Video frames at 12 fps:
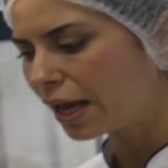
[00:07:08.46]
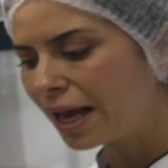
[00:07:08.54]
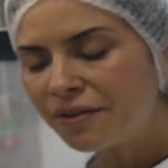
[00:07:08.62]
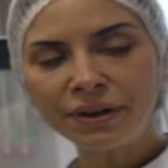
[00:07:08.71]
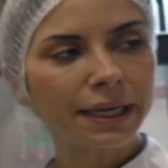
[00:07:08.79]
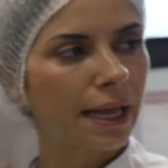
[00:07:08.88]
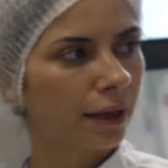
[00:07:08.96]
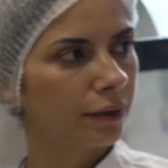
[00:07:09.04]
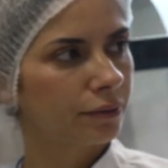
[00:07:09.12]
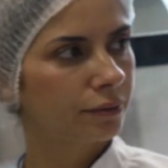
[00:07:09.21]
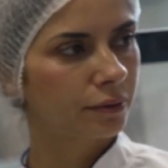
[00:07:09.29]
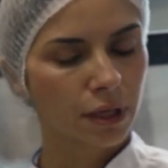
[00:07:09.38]
Every day.
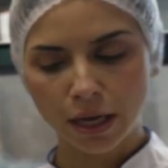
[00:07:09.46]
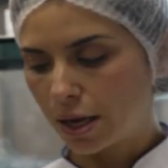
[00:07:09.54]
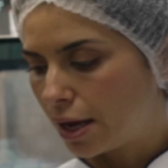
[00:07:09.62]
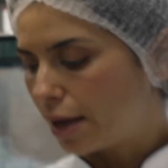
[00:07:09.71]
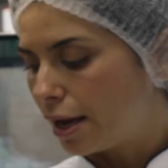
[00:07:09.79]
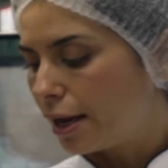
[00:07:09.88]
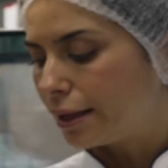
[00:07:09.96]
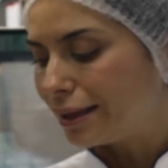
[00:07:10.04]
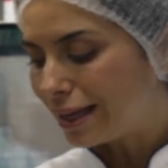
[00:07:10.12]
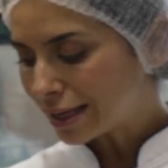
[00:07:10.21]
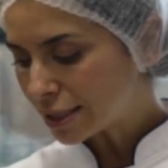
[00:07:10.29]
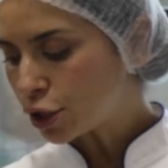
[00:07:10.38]

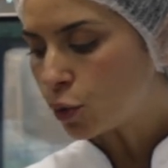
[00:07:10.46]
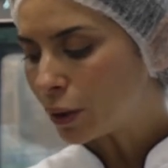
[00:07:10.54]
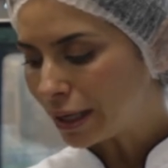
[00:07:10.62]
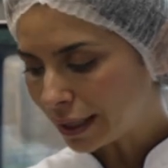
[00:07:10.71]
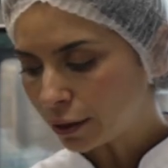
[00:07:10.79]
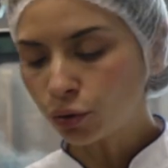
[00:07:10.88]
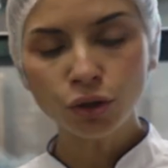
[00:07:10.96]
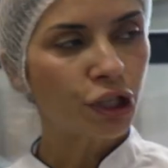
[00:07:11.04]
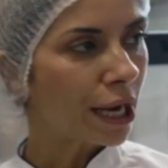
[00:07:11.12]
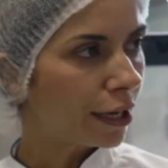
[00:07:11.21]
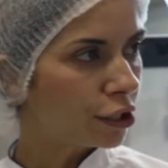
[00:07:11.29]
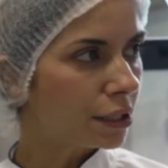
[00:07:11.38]
This you will need to
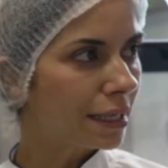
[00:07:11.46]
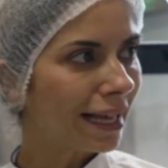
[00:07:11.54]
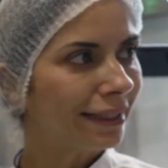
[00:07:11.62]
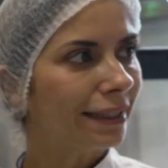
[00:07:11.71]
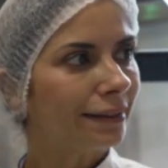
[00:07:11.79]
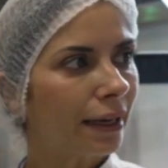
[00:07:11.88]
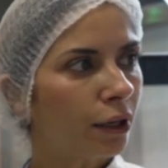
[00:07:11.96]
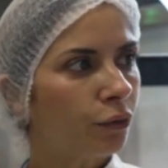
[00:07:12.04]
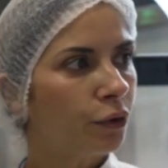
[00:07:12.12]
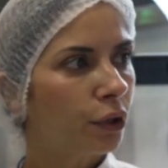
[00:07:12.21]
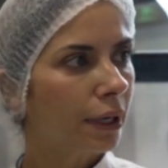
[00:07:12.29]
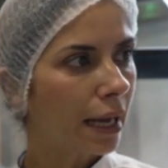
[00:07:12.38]
change, it's like the tire of
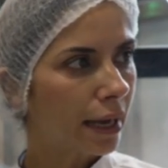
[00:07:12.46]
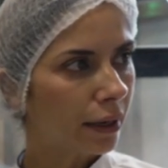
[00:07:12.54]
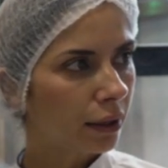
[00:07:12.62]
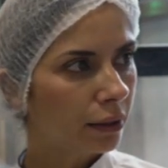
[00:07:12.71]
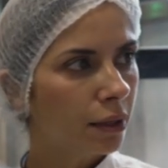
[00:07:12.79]
your car.